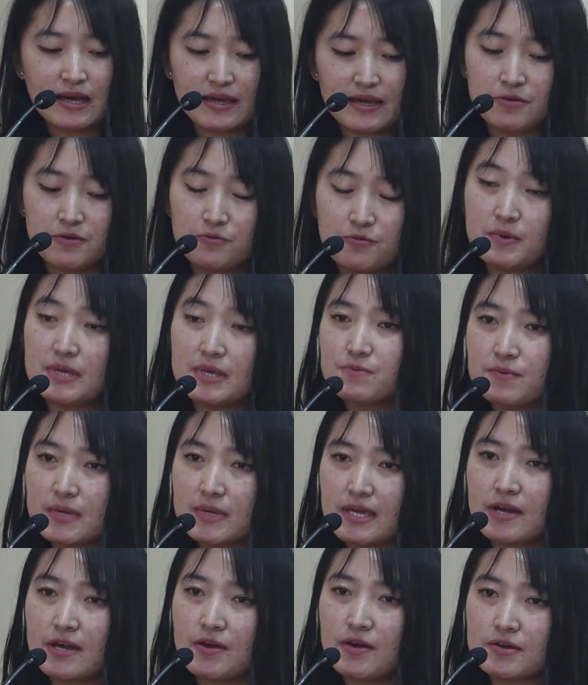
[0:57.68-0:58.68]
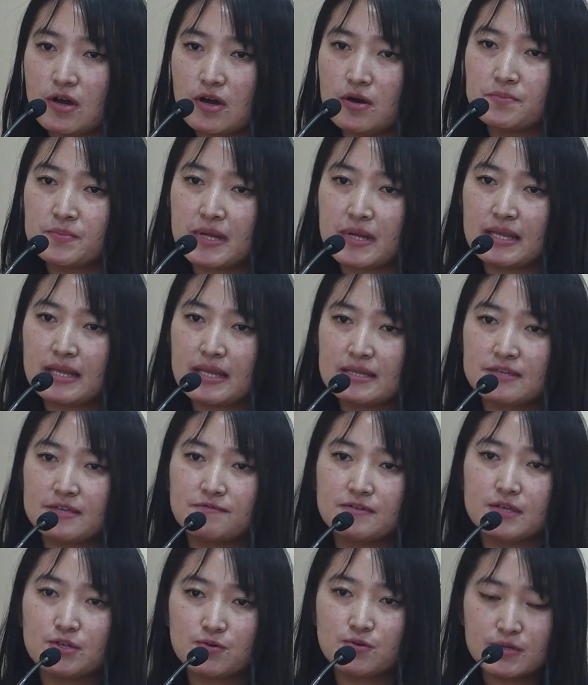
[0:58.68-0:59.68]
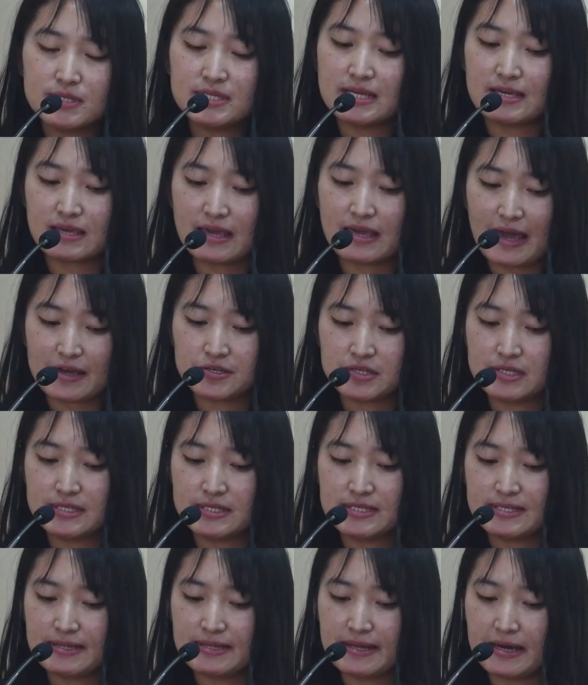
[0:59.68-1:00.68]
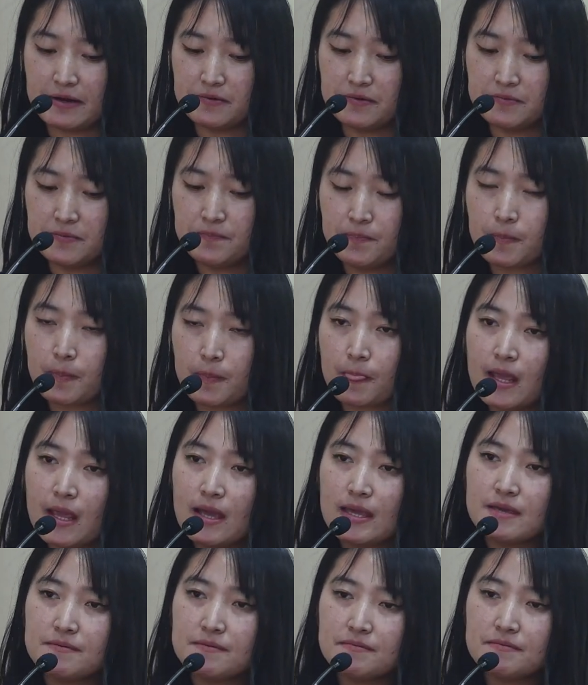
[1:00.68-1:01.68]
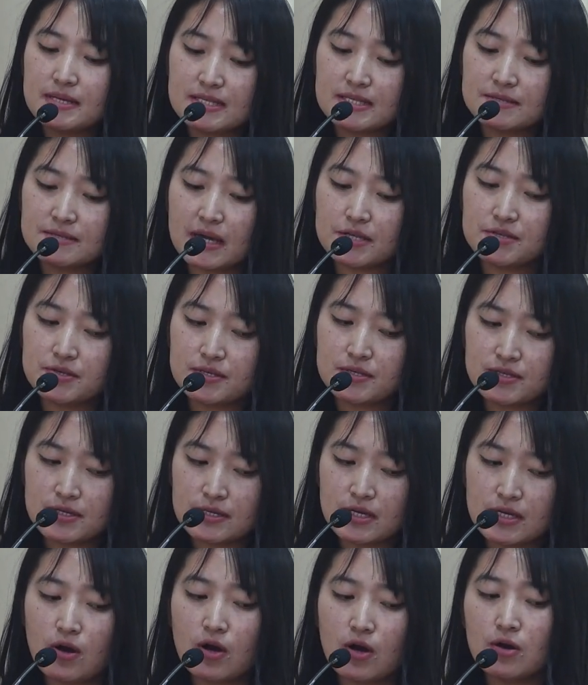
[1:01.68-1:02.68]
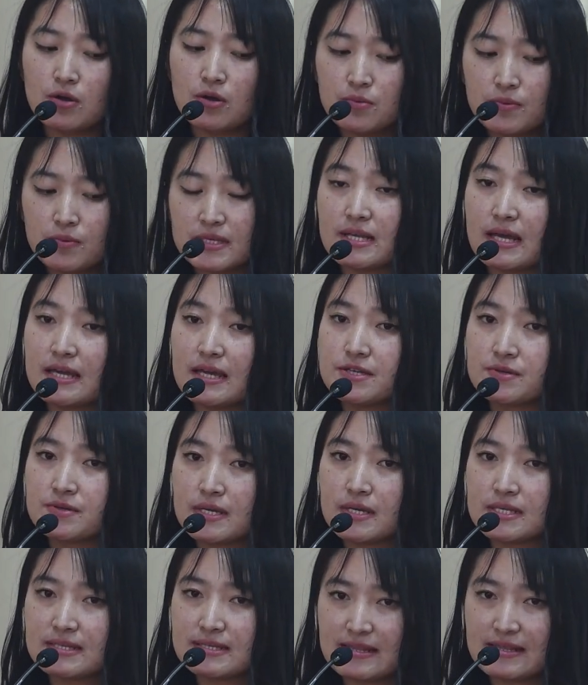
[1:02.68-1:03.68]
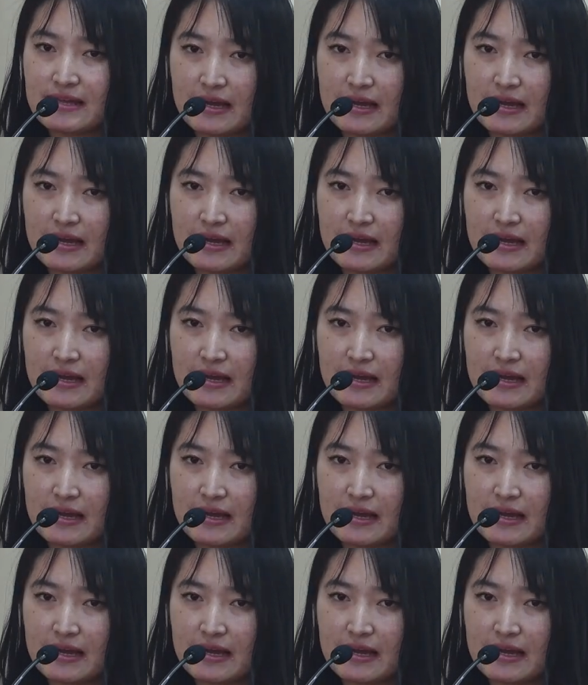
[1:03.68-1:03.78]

in ways we cannot comprehend if we don't take actions now. Even His Majesty always iterates